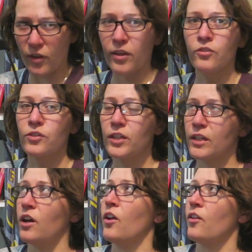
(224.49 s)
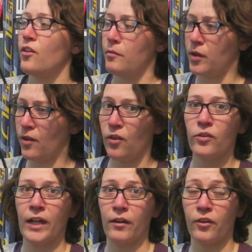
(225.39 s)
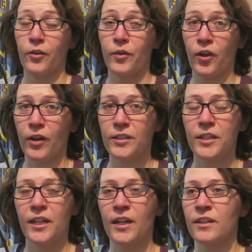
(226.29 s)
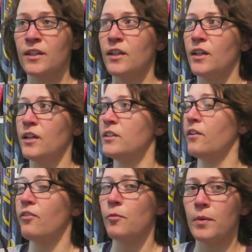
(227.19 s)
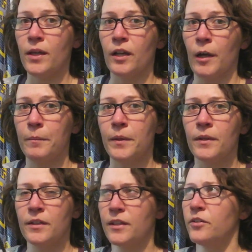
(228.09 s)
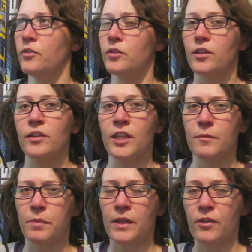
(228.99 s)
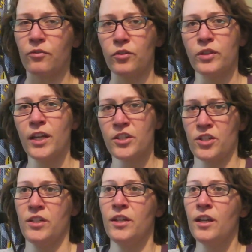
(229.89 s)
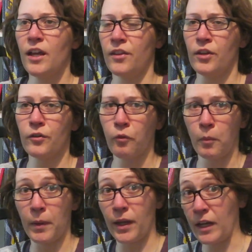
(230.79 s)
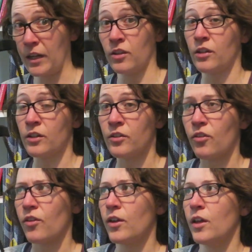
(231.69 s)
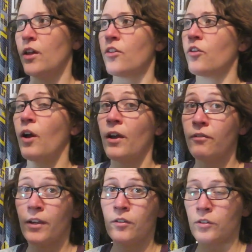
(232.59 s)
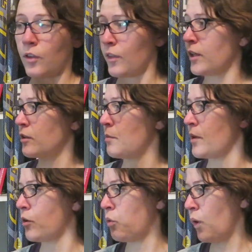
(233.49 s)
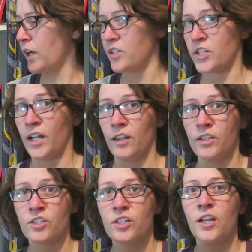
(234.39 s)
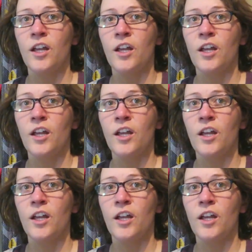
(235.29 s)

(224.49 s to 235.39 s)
the skin really causes them to slow down, so it's hard to get enough speed up to keep any flotation and therefore make any turns. So I found that to be quite a challenge.